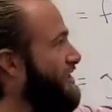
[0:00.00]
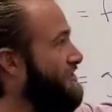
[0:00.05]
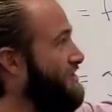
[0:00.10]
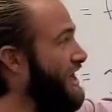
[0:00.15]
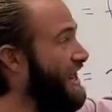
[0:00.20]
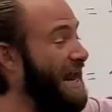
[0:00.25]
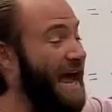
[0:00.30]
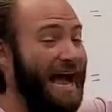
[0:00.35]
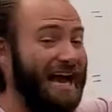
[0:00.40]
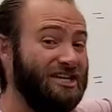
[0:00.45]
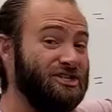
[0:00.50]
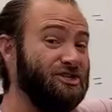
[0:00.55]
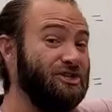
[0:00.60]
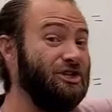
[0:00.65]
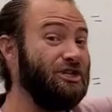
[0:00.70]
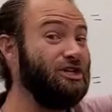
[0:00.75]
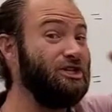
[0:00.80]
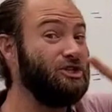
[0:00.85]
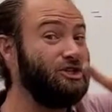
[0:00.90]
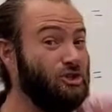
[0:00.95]
that
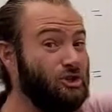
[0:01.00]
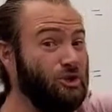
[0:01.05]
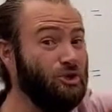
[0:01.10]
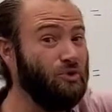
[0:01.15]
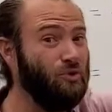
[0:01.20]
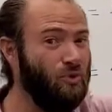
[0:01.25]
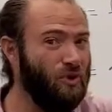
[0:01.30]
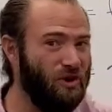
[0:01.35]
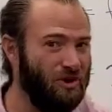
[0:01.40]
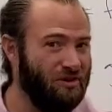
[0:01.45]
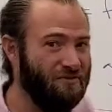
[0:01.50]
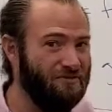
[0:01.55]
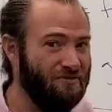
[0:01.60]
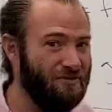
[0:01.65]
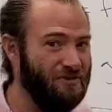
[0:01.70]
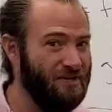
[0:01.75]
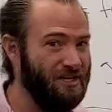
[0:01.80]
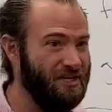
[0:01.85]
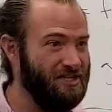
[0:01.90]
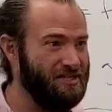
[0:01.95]
actually do work
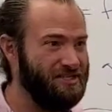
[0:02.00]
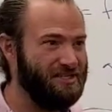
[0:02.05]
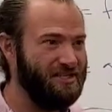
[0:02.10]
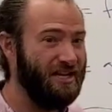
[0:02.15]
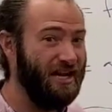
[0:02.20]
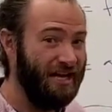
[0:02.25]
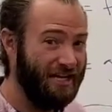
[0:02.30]
for this.